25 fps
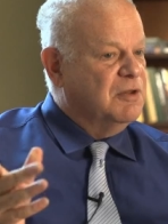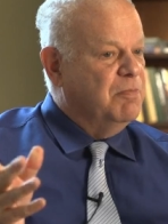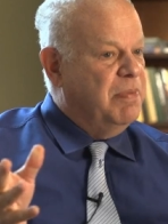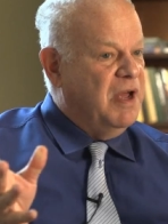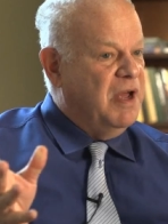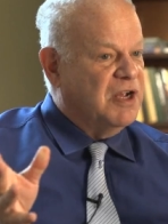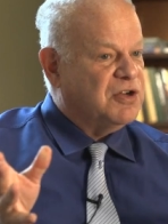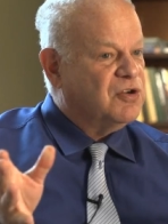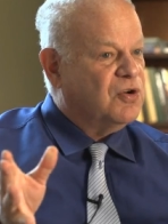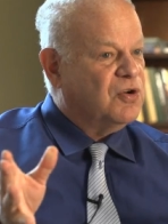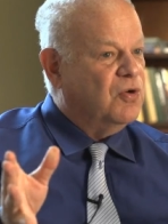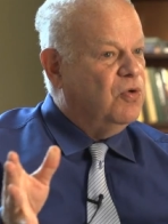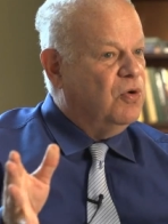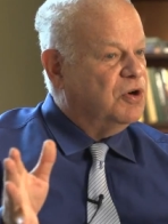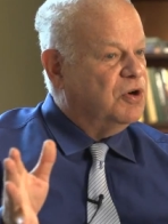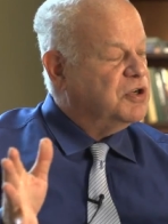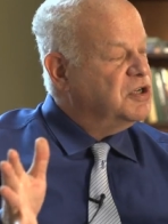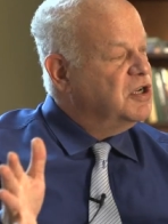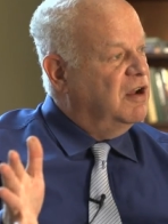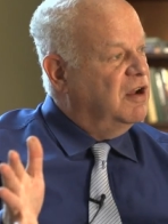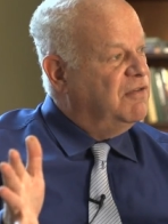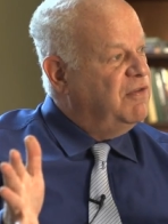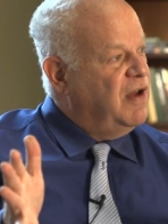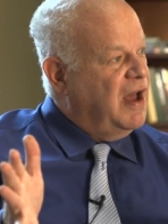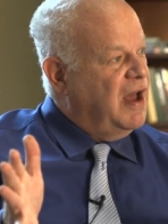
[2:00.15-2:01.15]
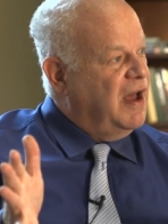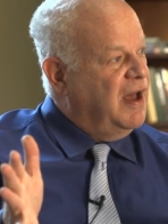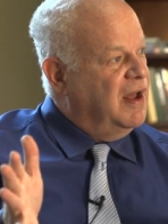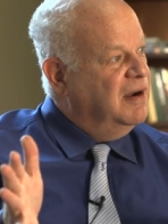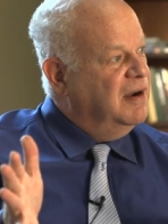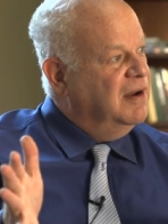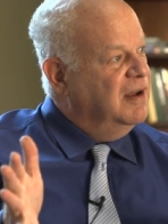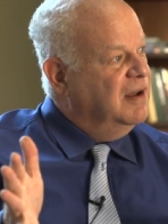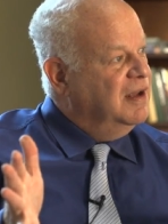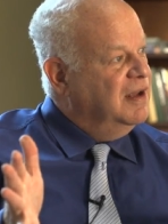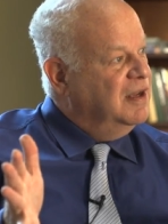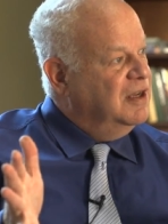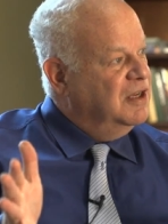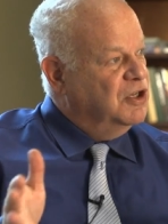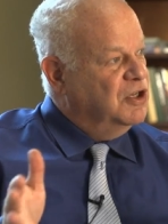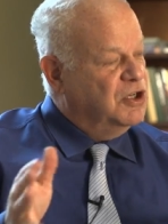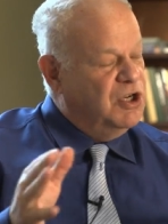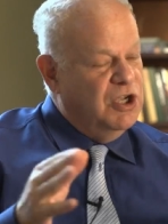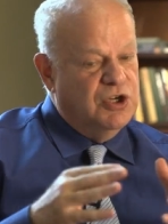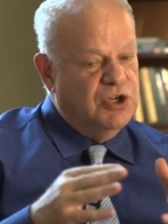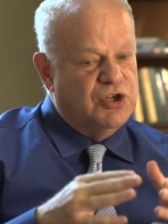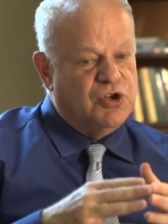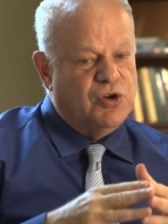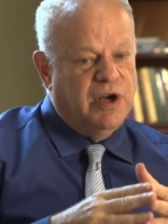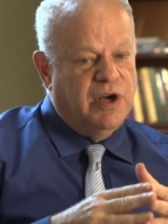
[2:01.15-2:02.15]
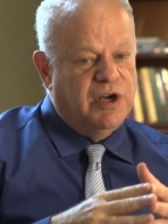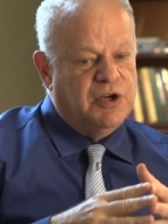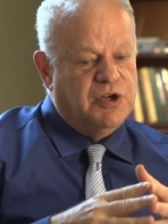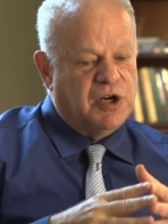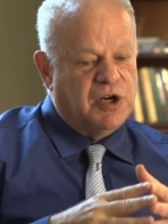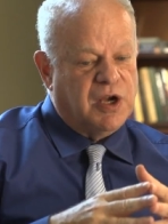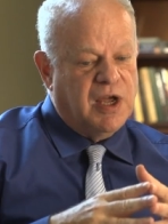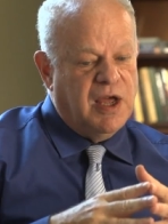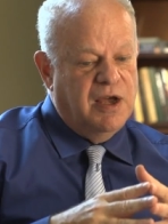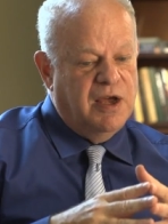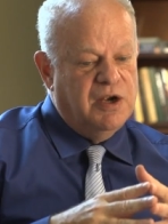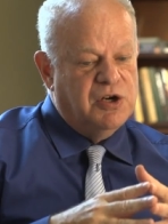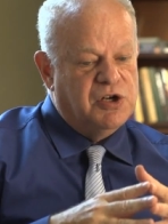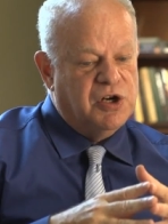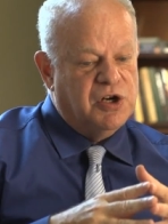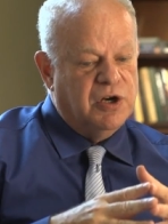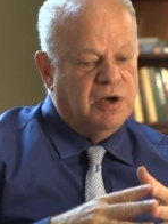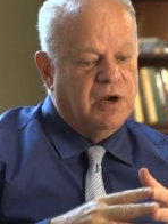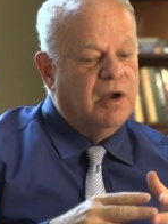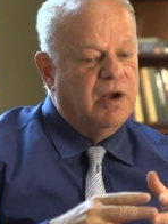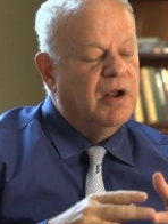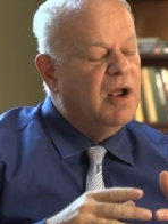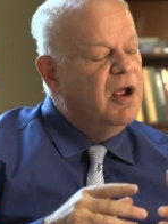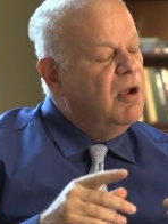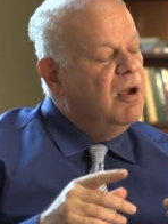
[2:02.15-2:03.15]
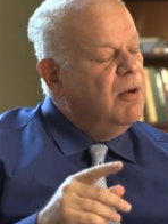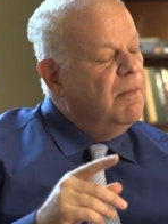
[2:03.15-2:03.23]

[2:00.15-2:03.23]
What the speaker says: the best course I've had in teacher education,